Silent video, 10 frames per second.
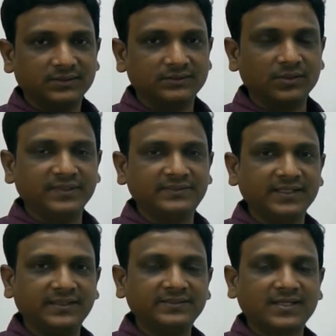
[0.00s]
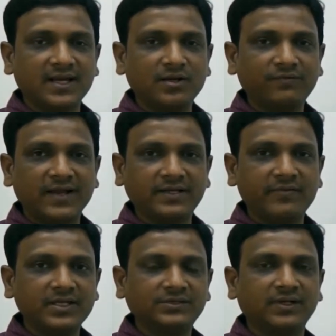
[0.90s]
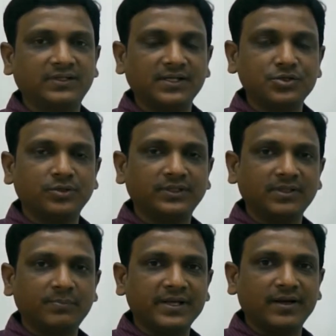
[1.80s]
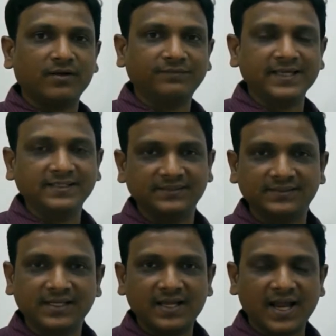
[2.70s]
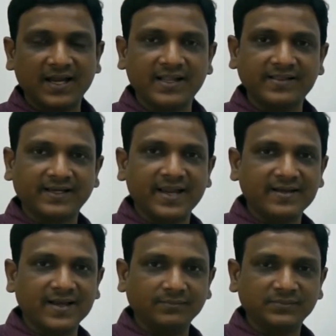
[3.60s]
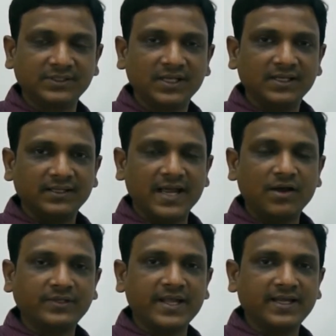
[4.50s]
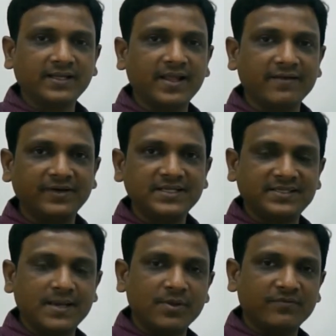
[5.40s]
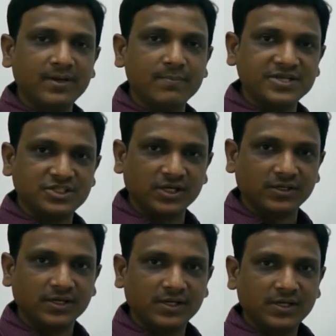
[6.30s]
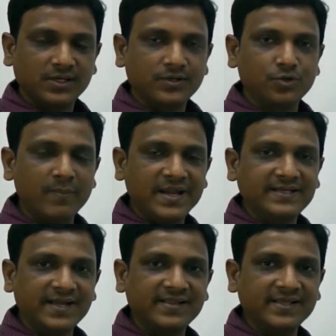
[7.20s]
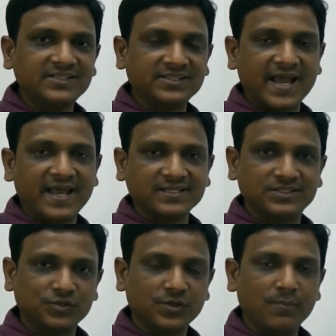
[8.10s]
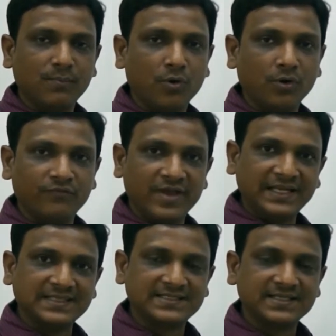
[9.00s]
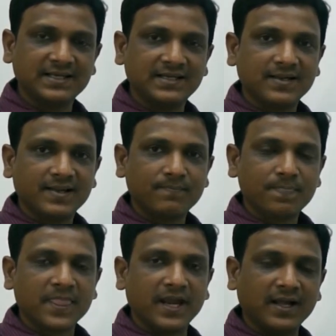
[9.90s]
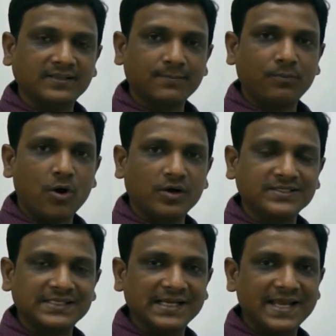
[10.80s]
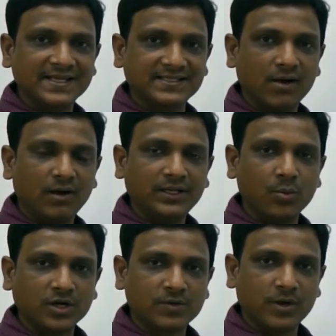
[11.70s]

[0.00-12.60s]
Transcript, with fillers: So you see these kind of activities were done during the period of kings, and in their kingdoms they have taken every step, every measure to maintain these tanks, wells and other ponds, lakes, all the water